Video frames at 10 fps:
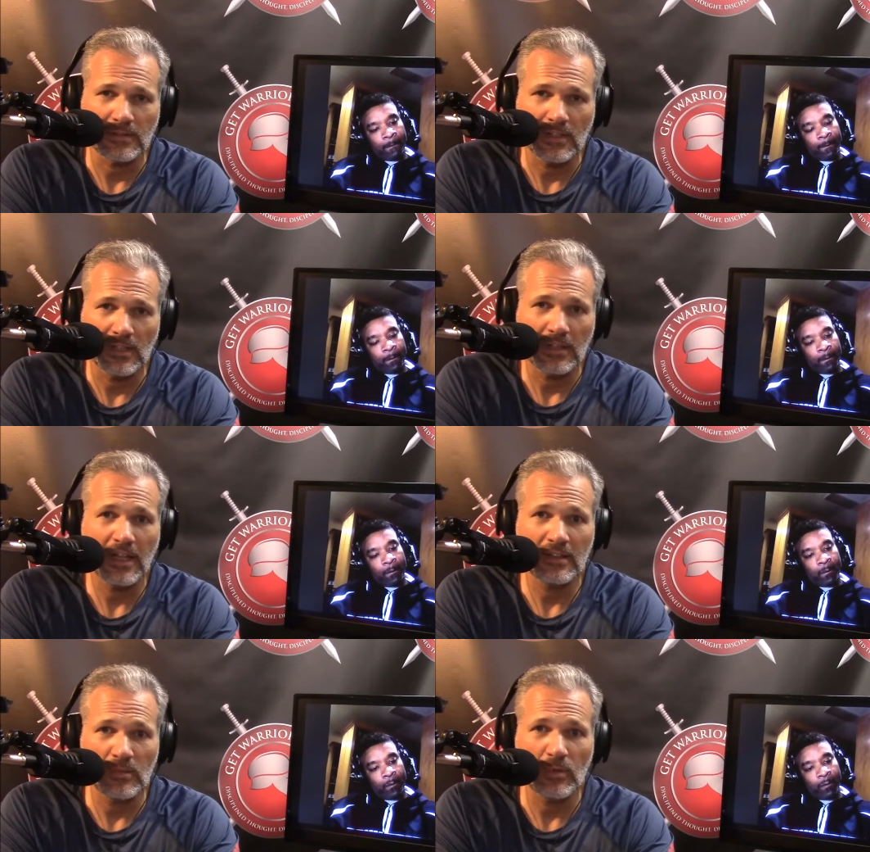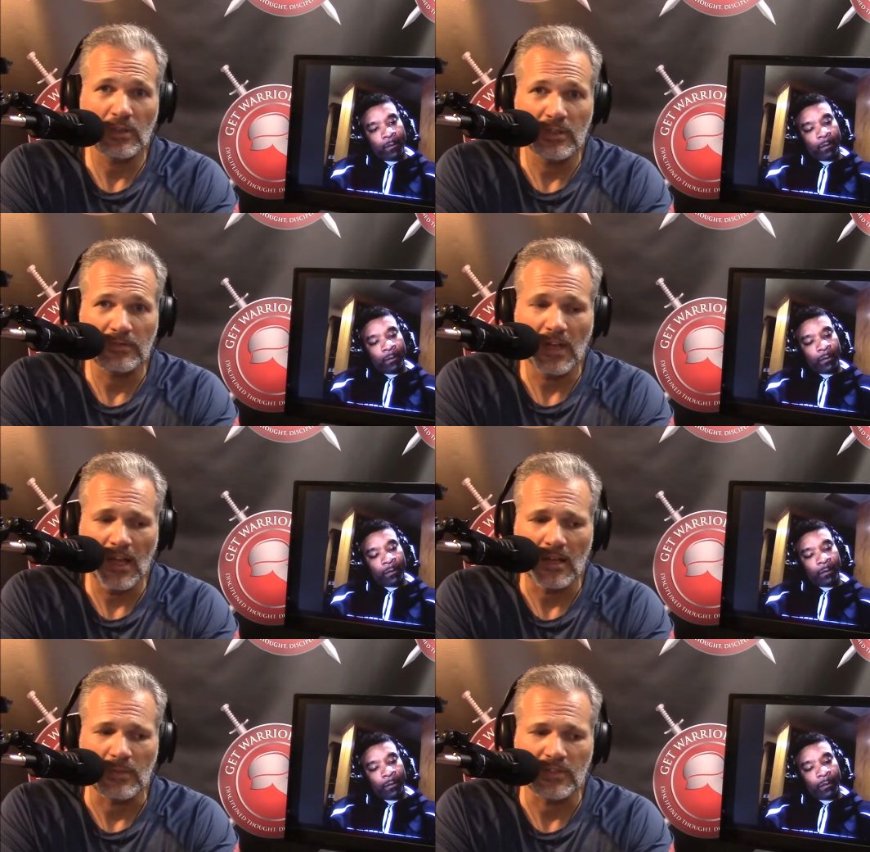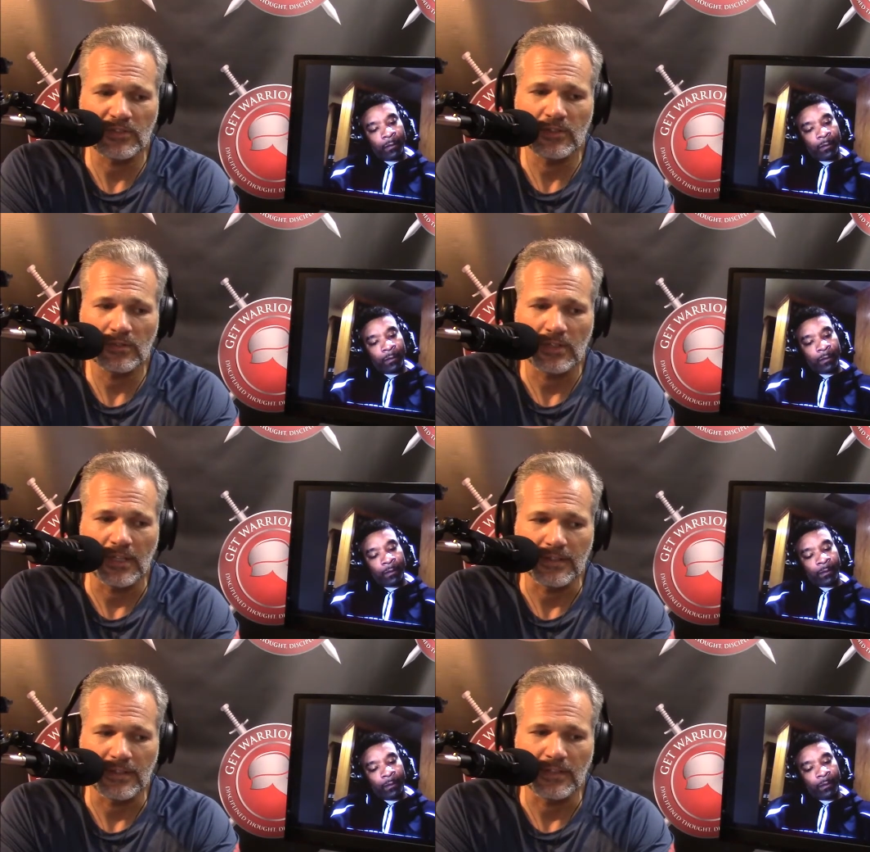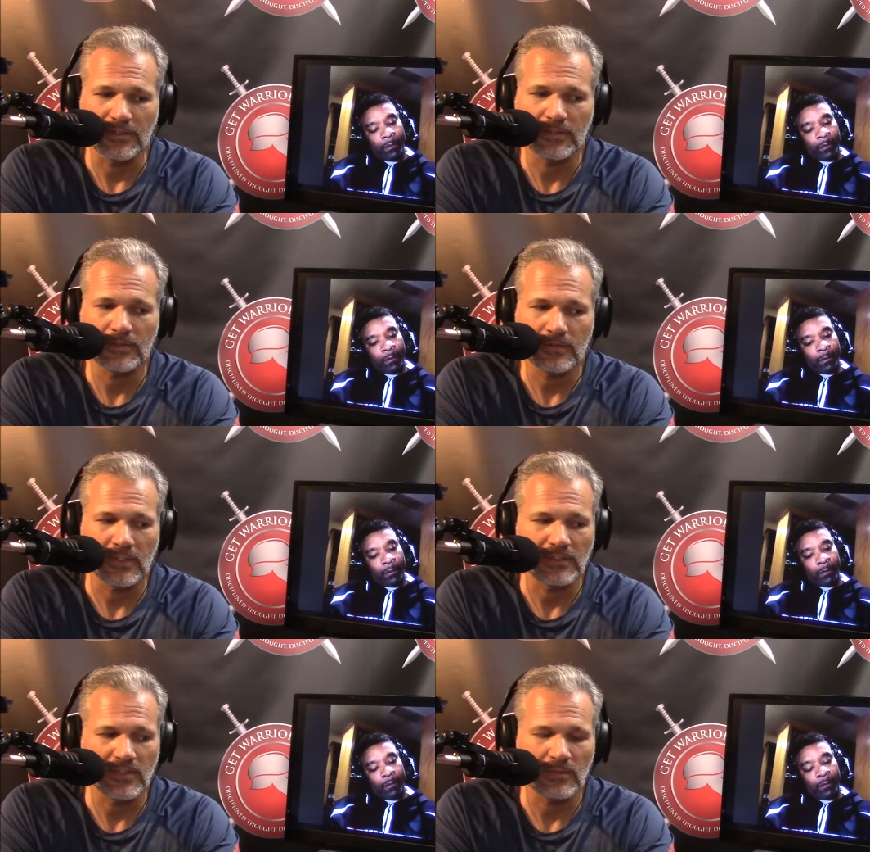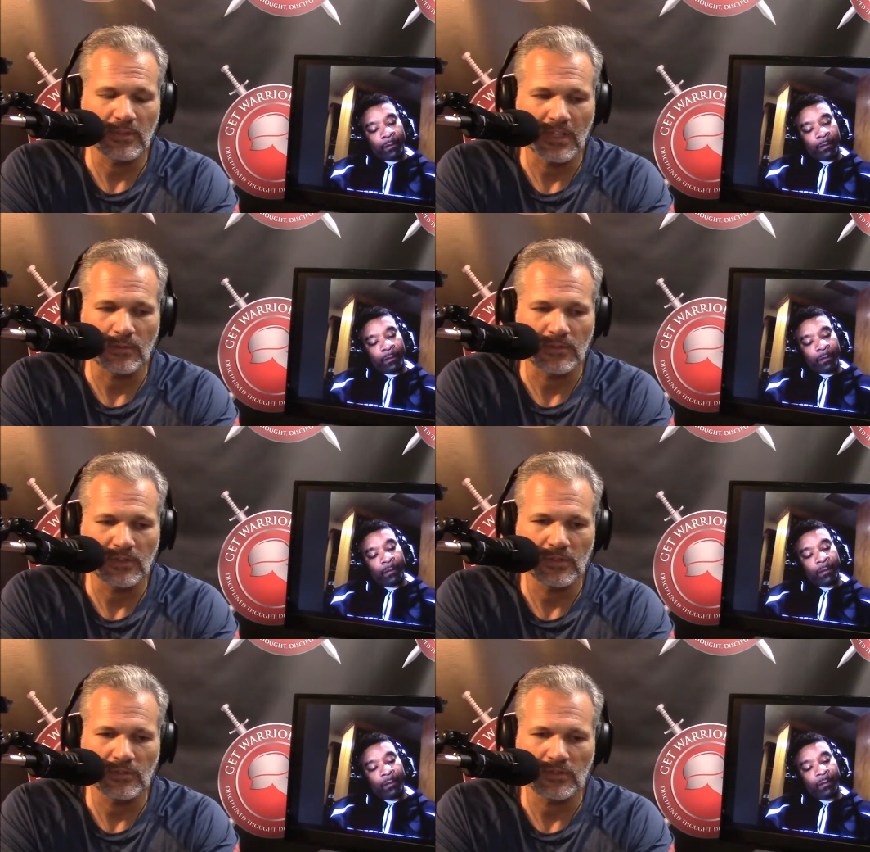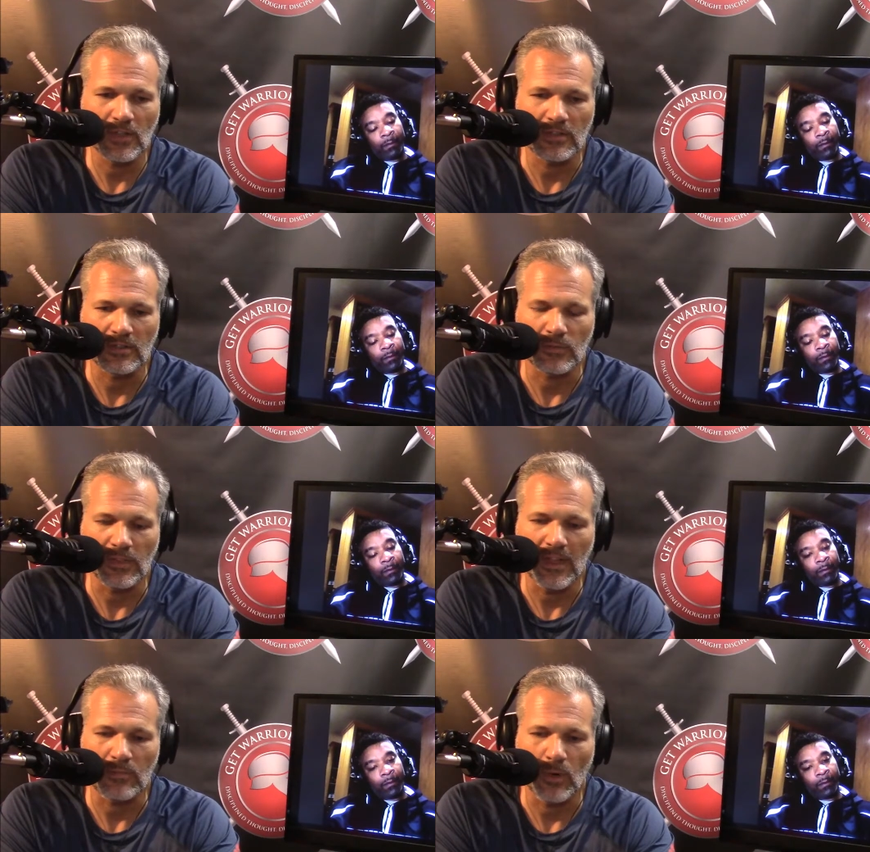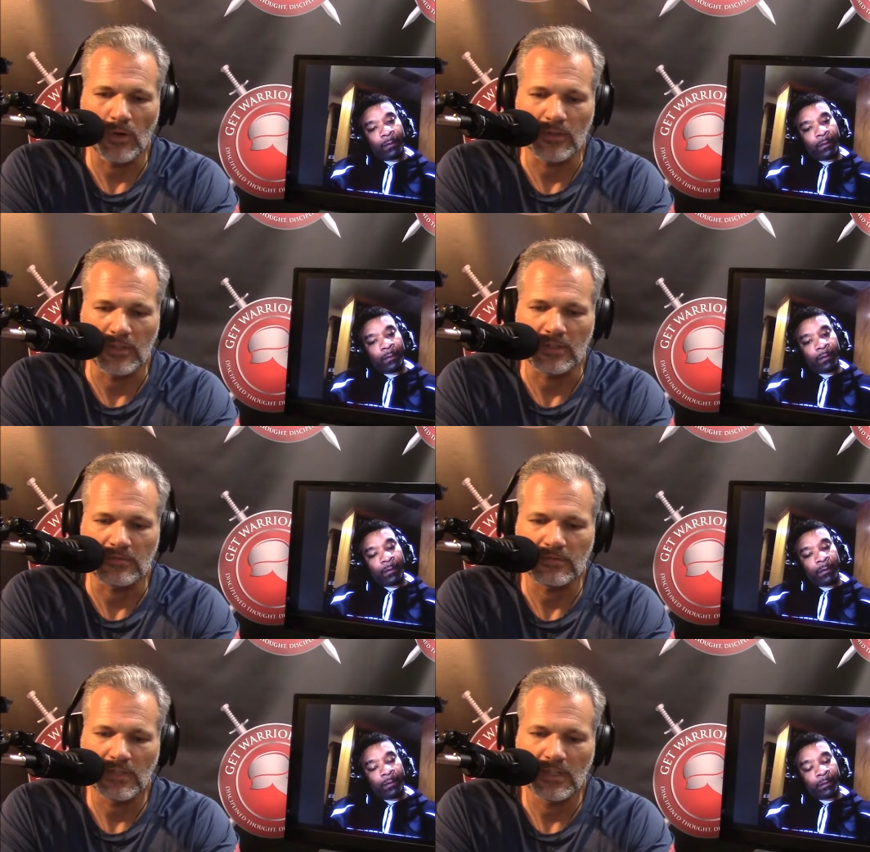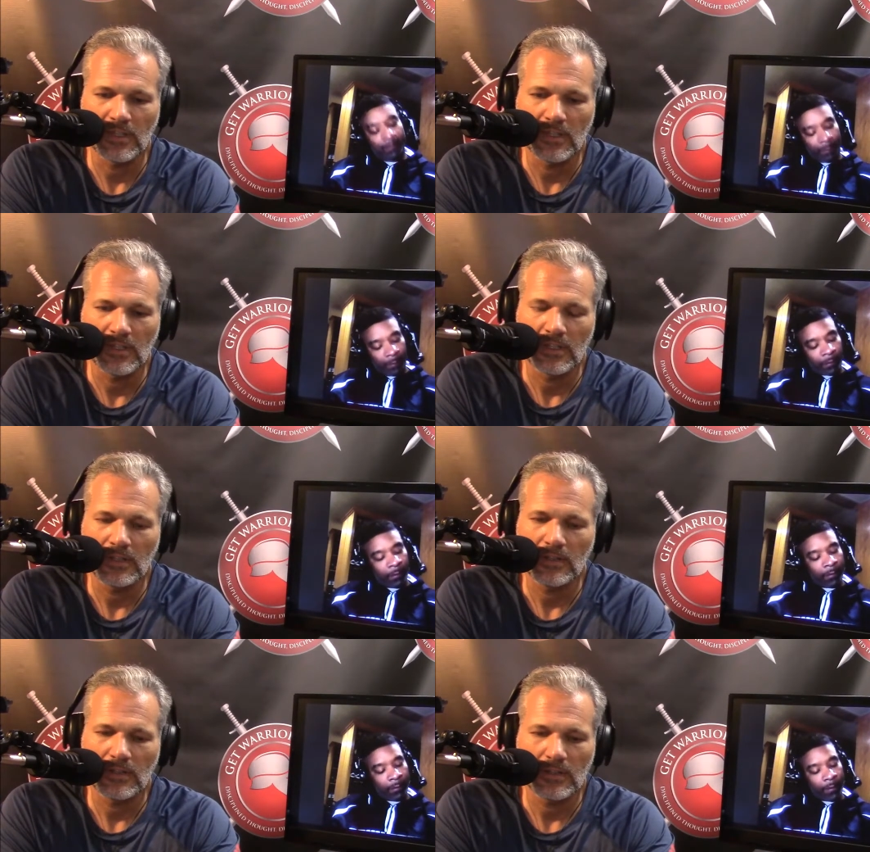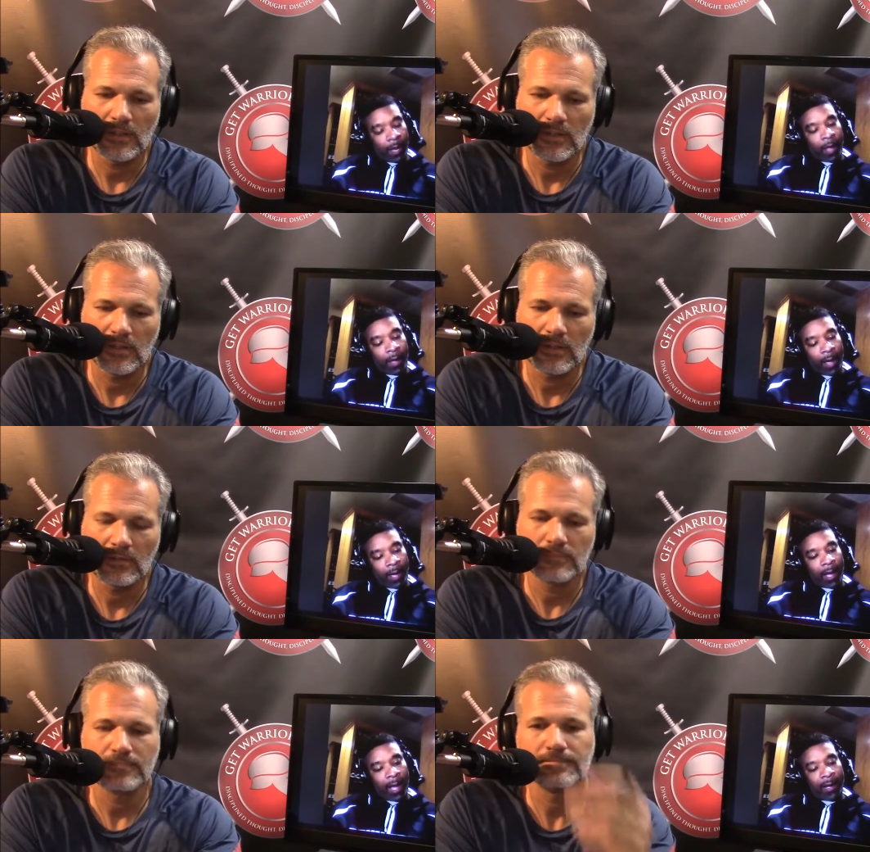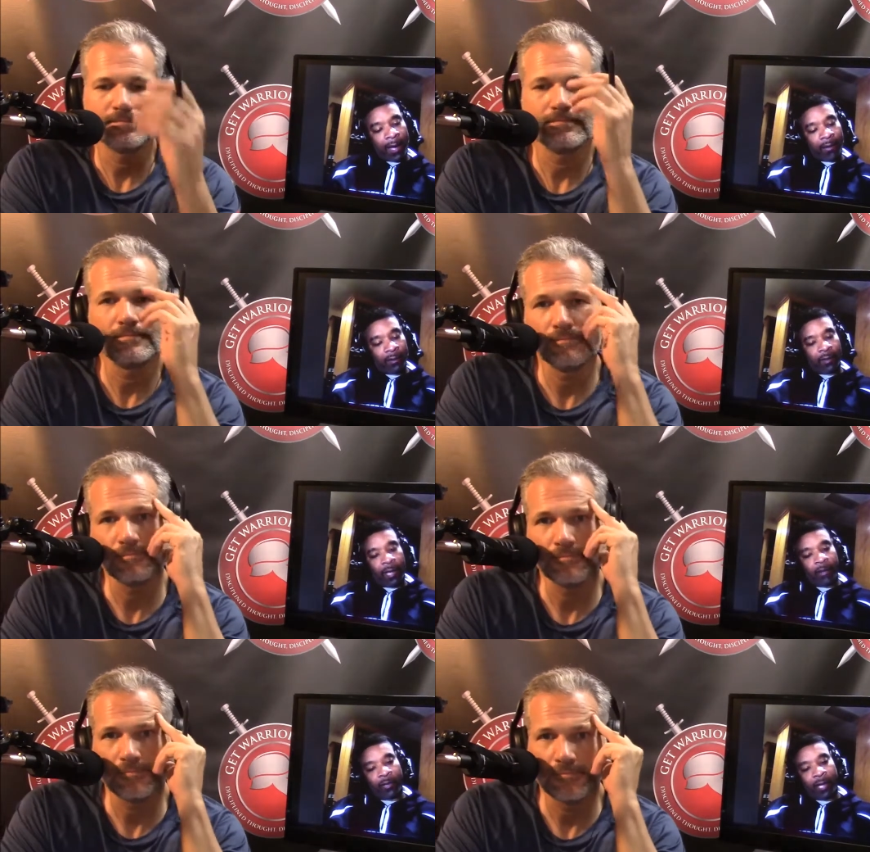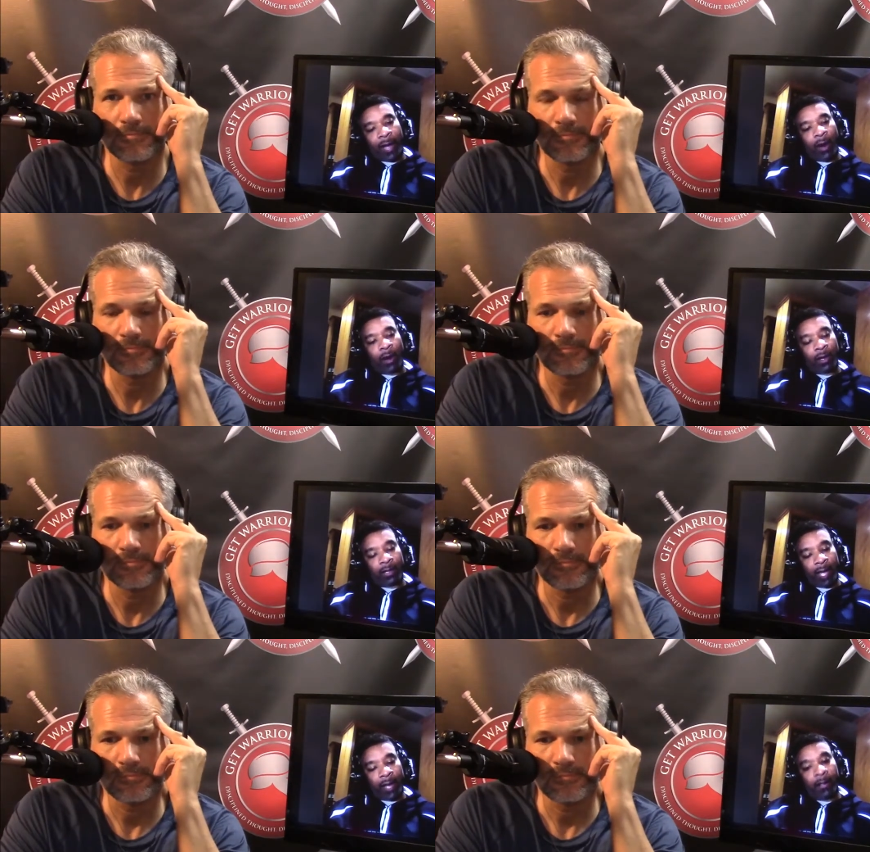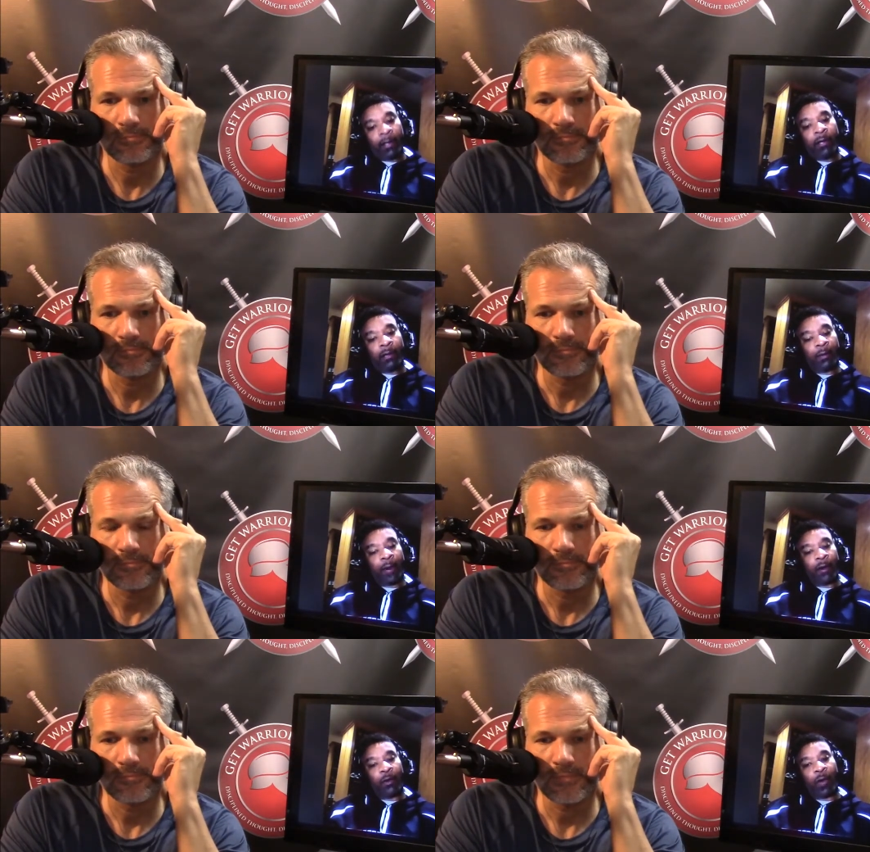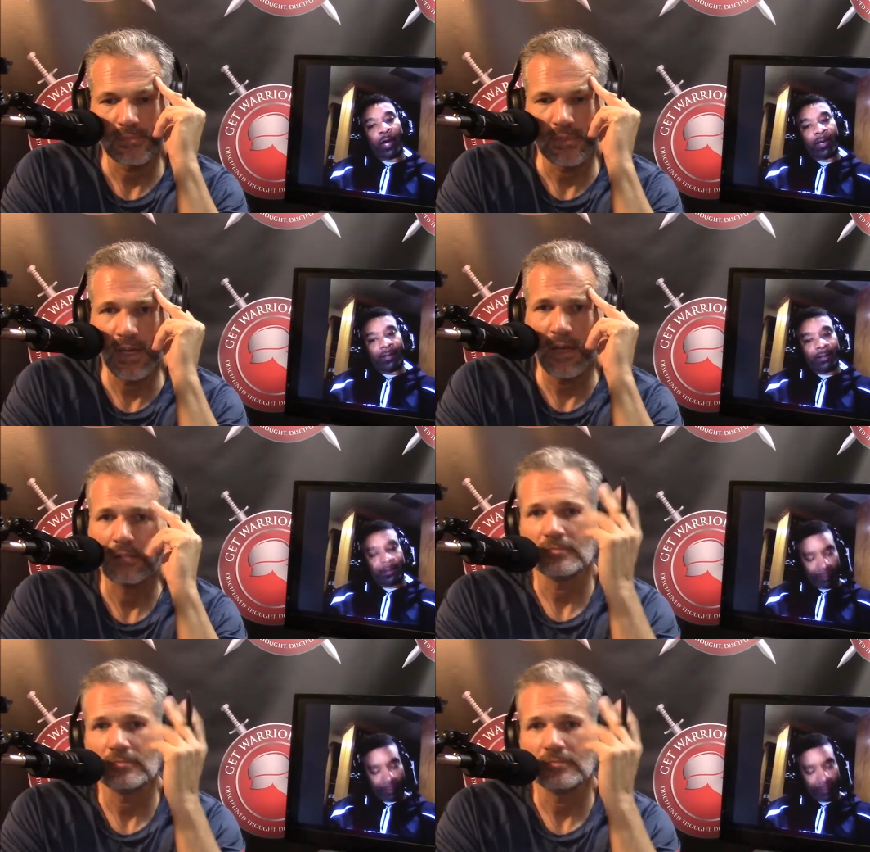Speaker 1: a lengthy period of time, and it's still like they still. It seems like we're still struggling with that part
Speaker 2: of. Mm-hmm, mm-hmm. I, I got an answer to that. You said, "How hard is that compared to what?" Yeah,